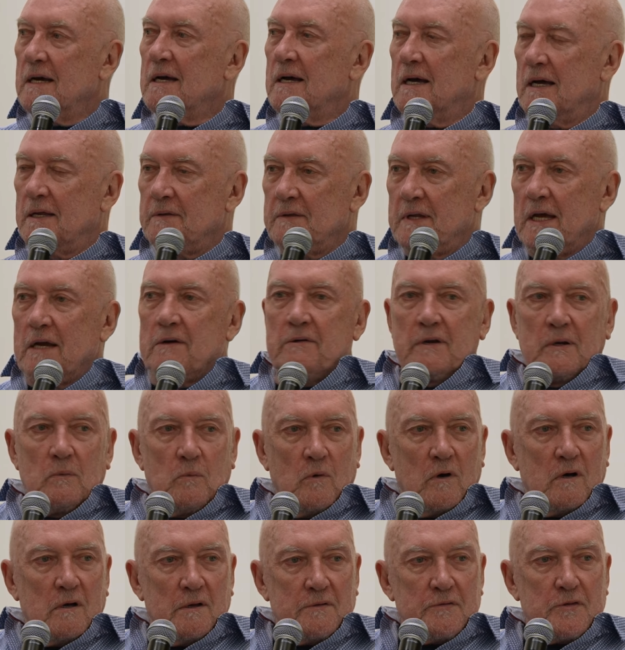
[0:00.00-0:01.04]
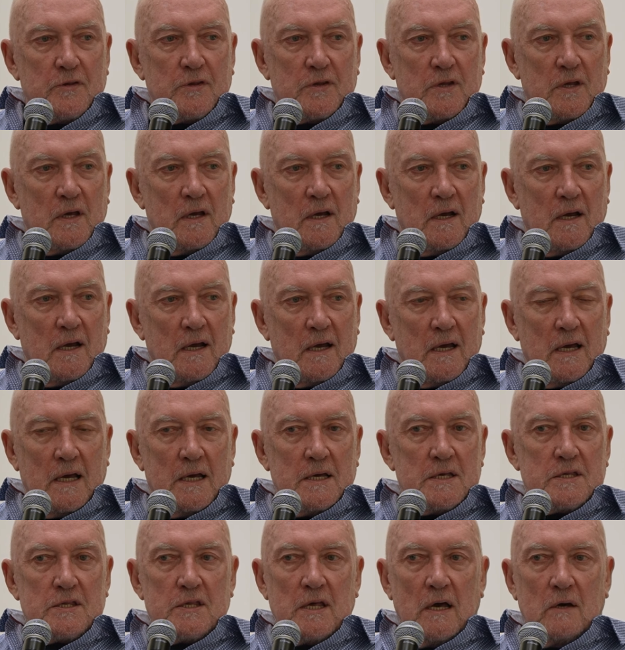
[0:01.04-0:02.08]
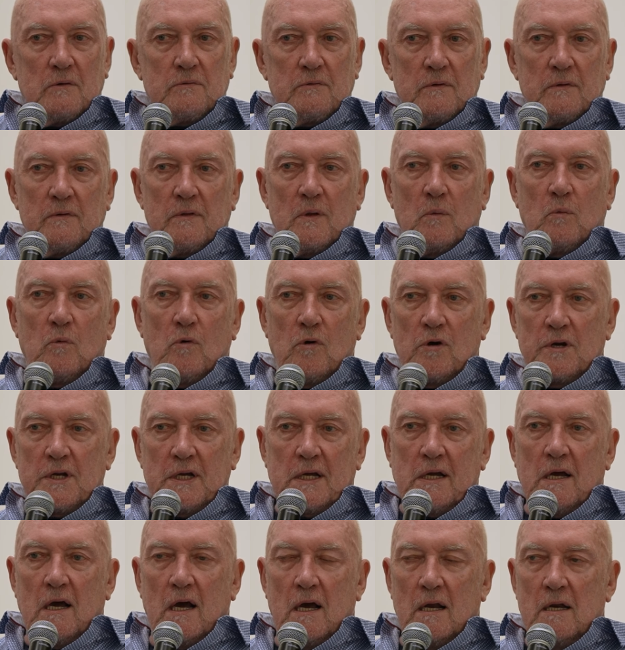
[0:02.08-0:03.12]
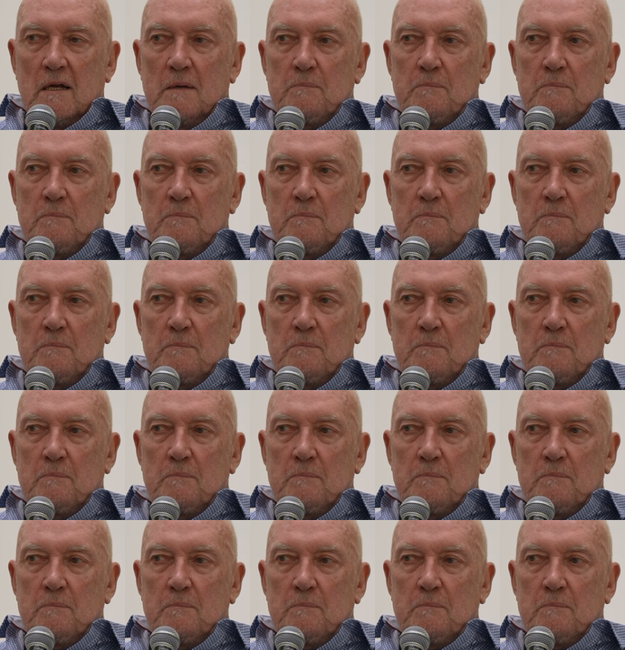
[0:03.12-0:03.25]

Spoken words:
And there it was. So the watercolor